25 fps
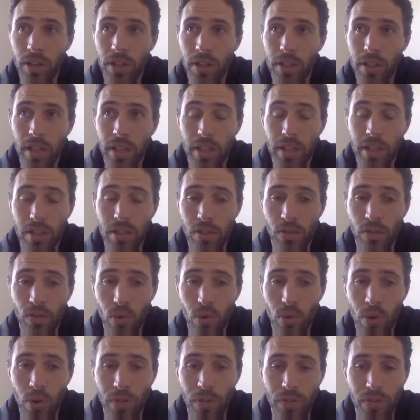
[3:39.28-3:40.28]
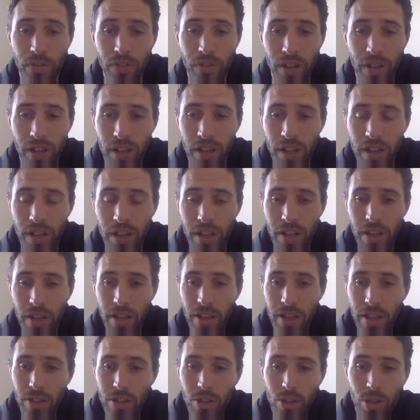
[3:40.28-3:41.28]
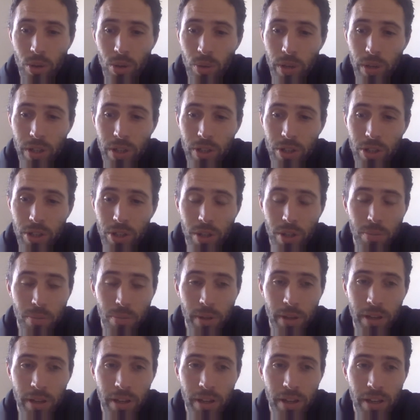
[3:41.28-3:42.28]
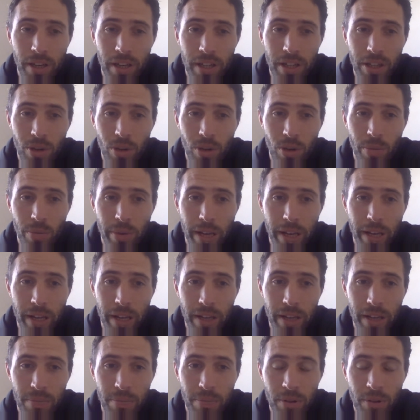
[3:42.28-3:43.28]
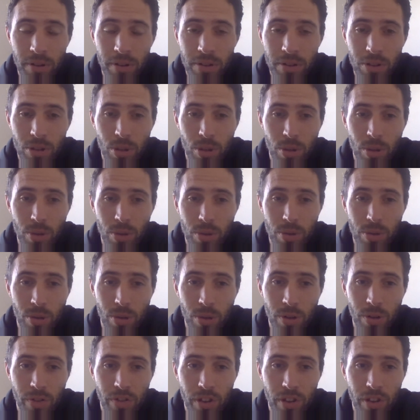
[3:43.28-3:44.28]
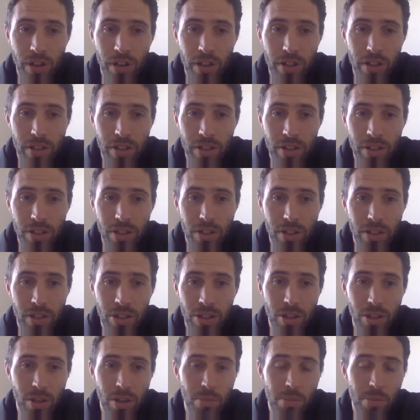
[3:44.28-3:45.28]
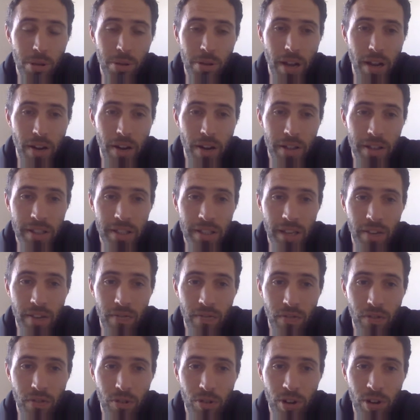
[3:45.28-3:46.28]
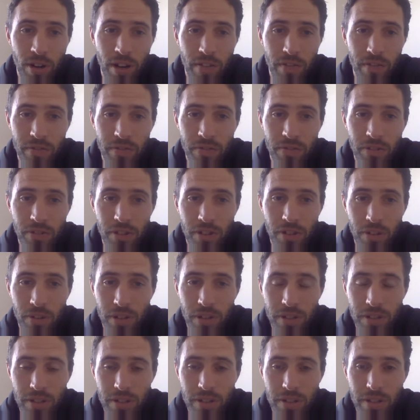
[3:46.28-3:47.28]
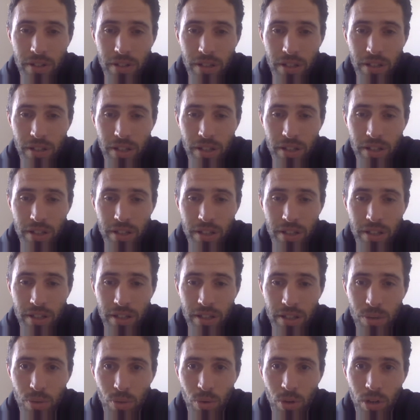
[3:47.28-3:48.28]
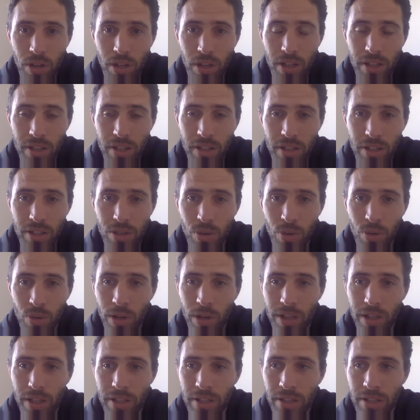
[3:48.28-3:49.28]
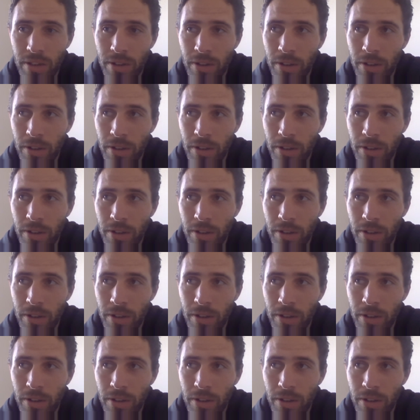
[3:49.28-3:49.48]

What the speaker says: it takes us fourth. Two wins, you could be in the automatic, but two defeats and you could be down in 10th or 11th. You know, it is what it is. There's always